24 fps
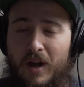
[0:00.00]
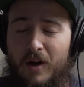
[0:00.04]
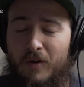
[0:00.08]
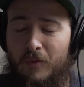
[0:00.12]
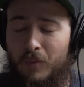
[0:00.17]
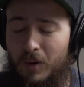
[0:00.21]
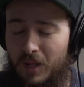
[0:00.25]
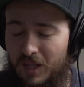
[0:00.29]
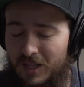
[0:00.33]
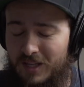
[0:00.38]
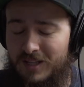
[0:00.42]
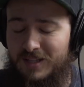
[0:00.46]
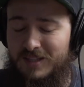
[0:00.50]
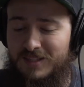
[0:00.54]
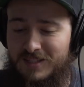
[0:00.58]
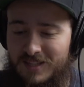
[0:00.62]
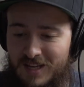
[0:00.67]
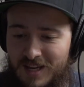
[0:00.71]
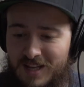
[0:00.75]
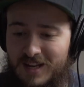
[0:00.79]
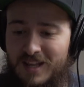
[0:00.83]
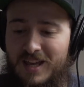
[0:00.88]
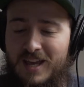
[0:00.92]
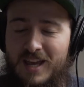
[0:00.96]
I really
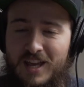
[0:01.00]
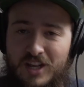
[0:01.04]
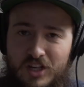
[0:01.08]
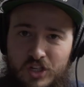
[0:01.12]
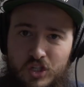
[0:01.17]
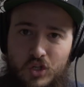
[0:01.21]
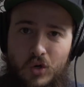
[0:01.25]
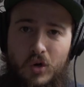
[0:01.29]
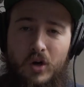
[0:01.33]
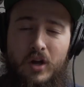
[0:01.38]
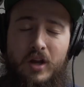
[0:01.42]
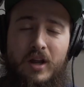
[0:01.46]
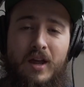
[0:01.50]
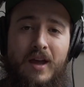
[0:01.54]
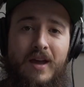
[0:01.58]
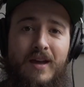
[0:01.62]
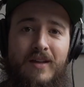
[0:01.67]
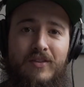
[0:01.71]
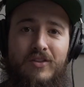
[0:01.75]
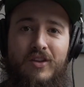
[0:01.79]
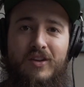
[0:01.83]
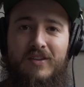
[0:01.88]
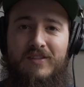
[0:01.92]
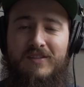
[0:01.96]
did enjoy
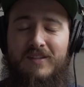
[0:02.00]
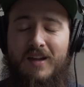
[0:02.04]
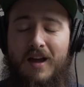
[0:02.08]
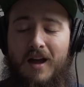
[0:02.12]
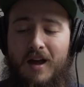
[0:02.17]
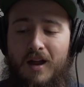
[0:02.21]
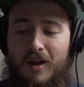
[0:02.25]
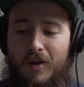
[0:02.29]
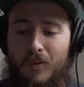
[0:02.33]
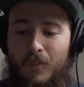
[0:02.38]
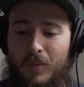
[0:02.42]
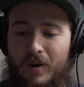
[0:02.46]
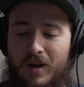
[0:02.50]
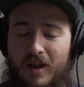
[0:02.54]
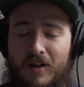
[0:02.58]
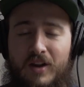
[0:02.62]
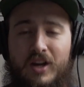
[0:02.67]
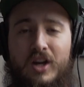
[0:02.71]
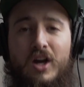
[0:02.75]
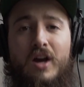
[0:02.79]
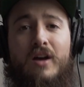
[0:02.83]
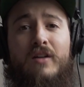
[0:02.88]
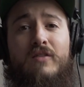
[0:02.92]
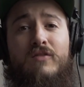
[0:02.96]
the style when
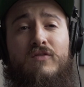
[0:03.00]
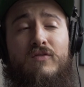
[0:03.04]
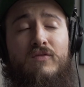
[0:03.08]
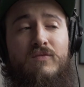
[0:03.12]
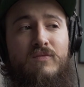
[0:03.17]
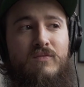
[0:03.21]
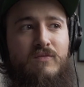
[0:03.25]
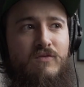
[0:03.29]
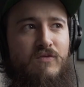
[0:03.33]
I got